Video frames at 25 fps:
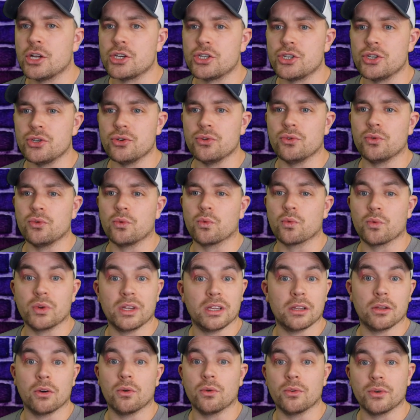to
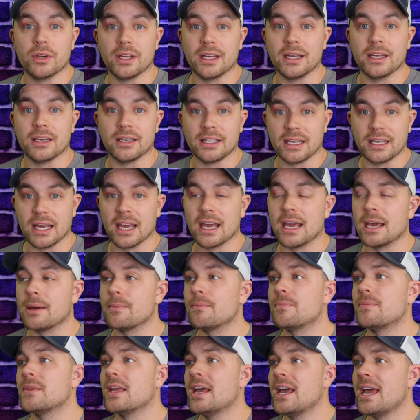reload in
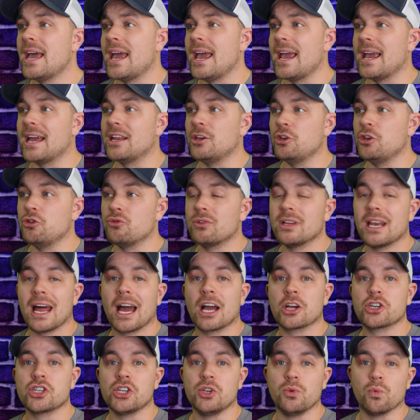game, and you can
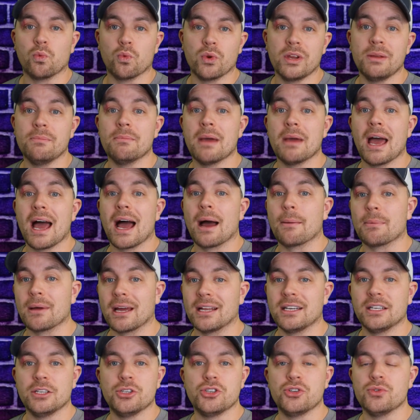actually remap.
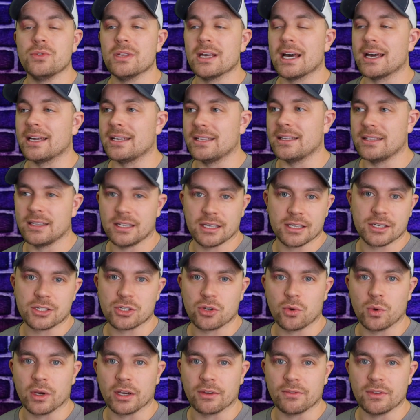I didn't do that in this
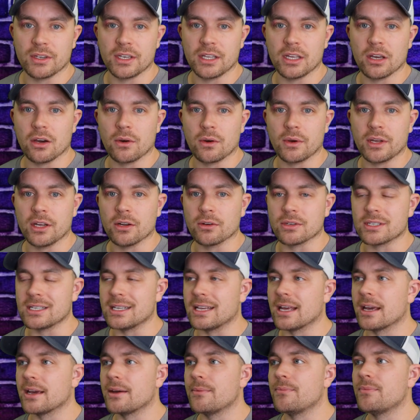quick video here
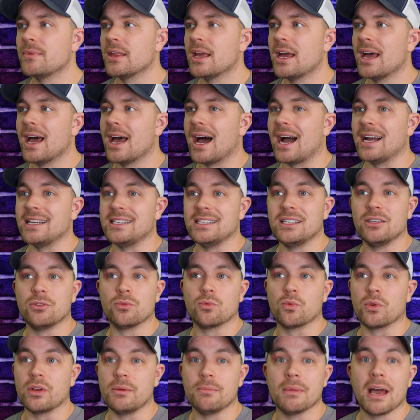today. I
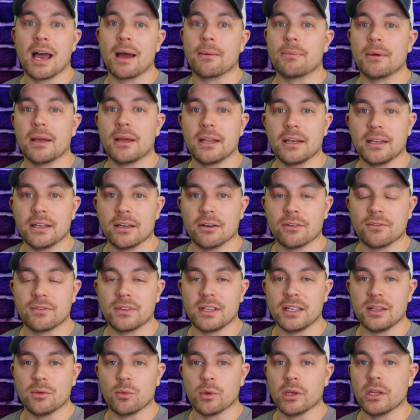didn't remap any of
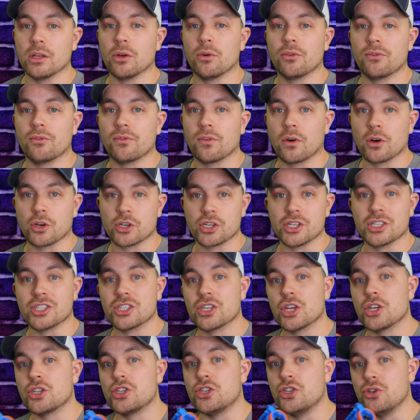the reload
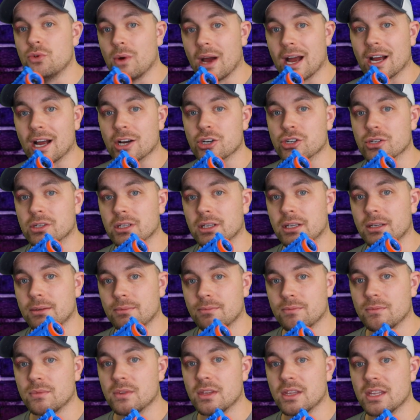functions to actually
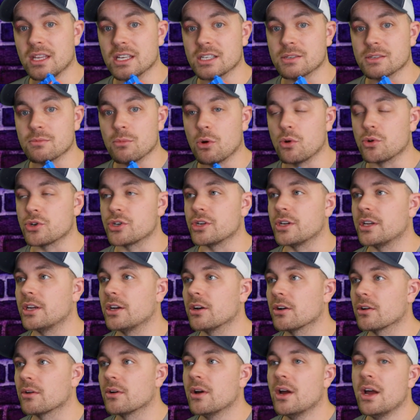this motion
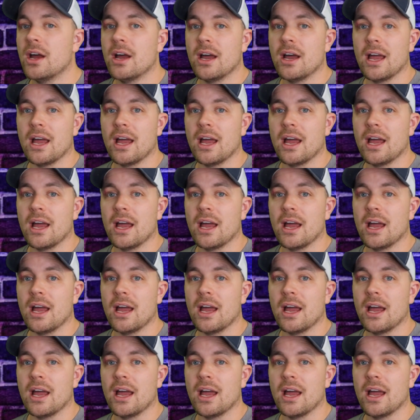here.